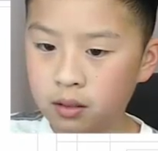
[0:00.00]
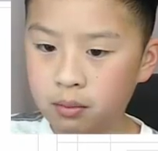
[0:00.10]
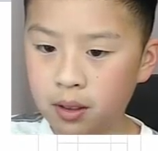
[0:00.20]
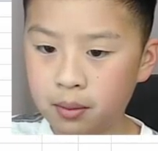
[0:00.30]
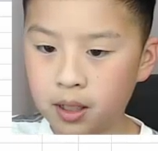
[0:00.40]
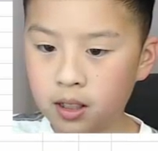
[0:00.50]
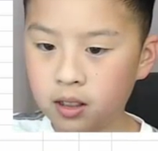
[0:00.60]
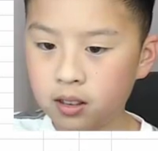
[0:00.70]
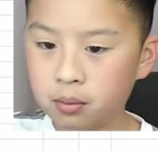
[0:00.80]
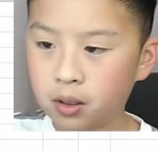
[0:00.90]
Maybe
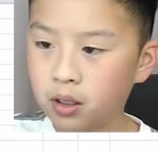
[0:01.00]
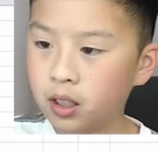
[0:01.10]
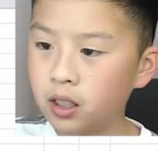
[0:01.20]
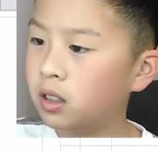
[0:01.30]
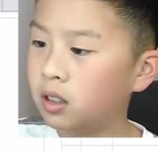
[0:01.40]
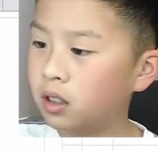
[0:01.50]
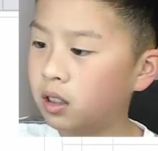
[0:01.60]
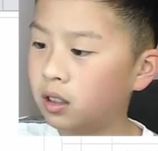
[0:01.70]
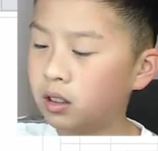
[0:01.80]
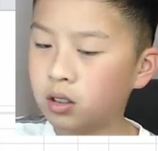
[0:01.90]
some more.
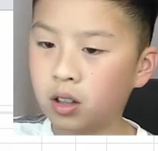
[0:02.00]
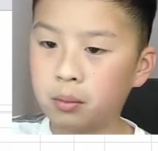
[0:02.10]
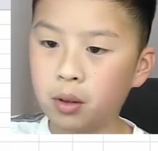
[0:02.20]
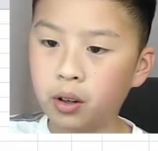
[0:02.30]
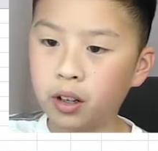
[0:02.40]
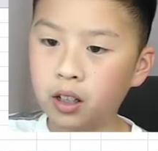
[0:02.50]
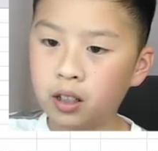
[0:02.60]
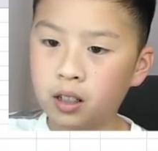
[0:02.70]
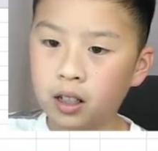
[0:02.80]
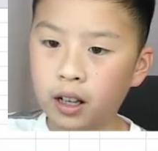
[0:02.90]
It's drawn more.
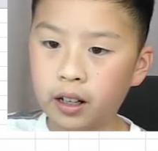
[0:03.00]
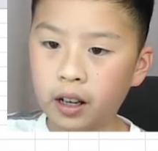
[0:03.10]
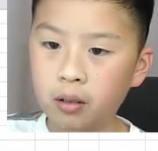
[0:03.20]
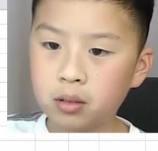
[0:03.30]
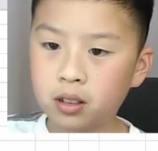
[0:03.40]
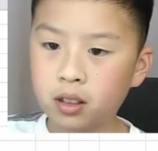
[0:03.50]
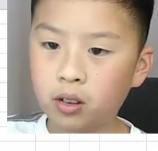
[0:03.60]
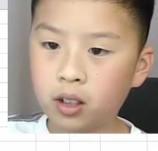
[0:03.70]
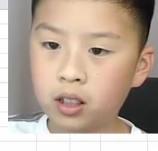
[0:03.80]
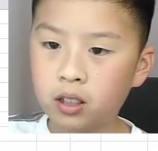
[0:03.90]
And now I'm just
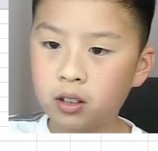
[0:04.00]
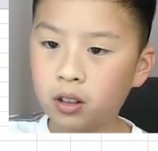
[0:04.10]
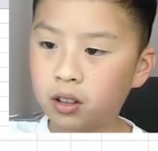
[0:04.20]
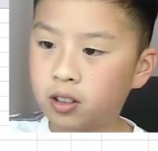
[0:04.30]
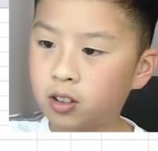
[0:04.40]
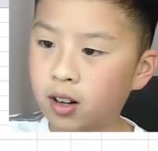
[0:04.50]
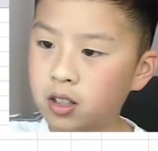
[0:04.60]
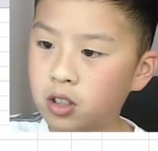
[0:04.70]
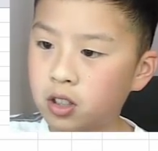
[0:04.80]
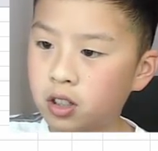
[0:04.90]
going to do the
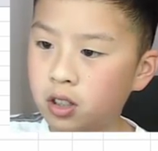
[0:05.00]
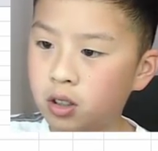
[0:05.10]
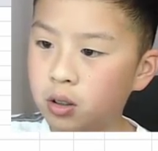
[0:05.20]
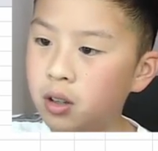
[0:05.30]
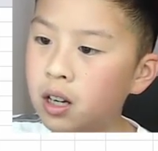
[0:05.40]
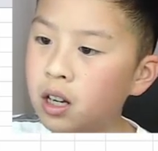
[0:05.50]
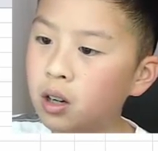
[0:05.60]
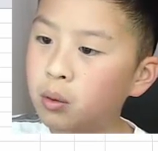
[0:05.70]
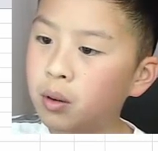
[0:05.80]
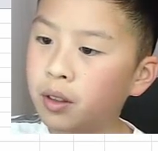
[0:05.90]
stretch to
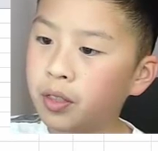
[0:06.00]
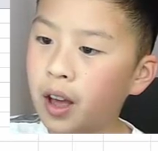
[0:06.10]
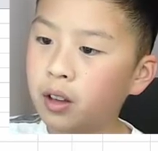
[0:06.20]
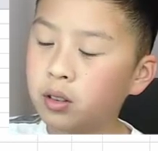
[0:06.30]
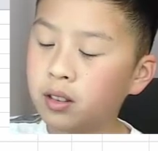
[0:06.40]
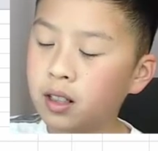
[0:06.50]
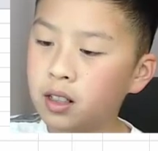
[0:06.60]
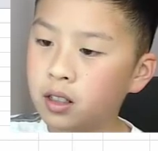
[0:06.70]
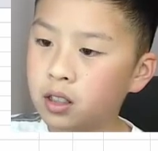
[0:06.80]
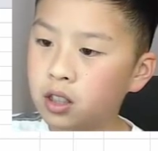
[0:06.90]

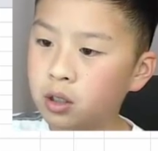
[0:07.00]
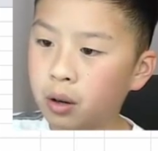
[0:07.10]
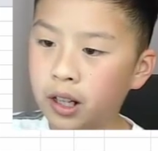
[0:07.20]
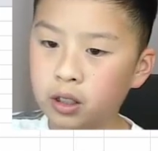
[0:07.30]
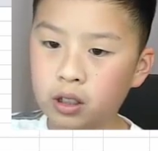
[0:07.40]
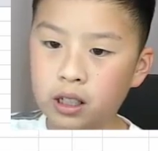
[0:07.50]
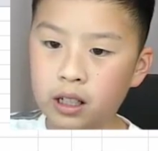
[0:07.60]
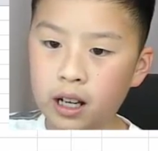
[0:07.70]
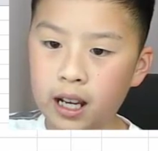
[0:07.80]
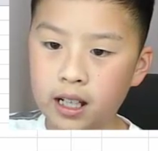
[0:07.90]

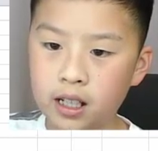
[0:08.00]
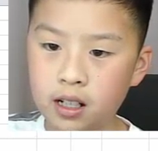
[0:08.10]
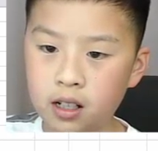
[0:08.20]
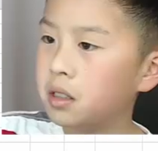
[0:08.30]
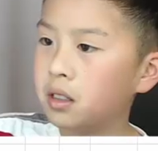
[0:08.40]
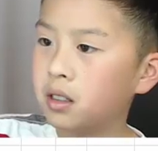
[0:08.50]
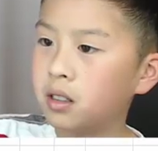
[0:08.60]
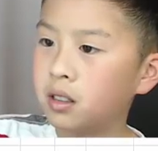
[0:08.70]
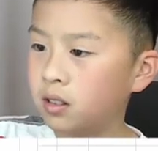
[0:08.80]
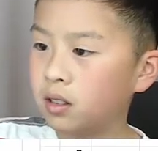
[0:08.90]
1208.
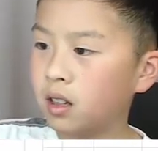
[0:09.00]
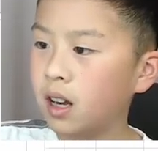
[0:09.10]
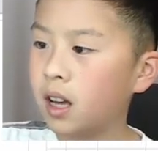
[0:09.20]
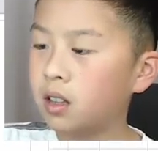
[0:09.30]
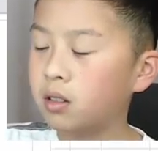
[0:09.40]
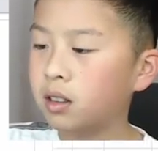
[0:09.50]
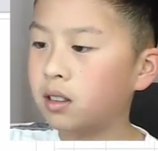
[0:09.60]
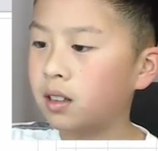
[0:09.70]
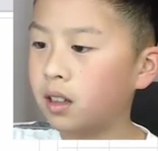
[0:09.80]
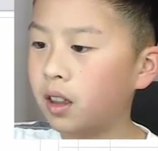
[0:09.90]
And you can
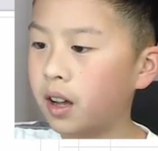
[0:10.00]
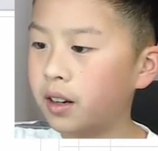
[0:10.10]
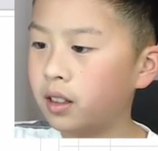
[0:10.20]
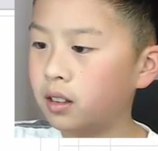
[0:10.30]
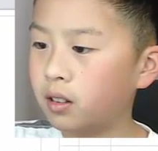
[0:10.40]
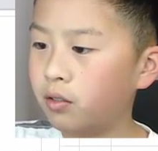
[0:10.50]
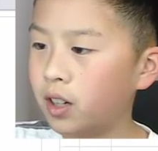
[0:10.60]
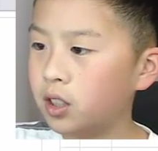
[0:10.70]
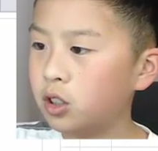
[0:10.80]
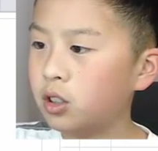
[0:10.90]
see that it's finished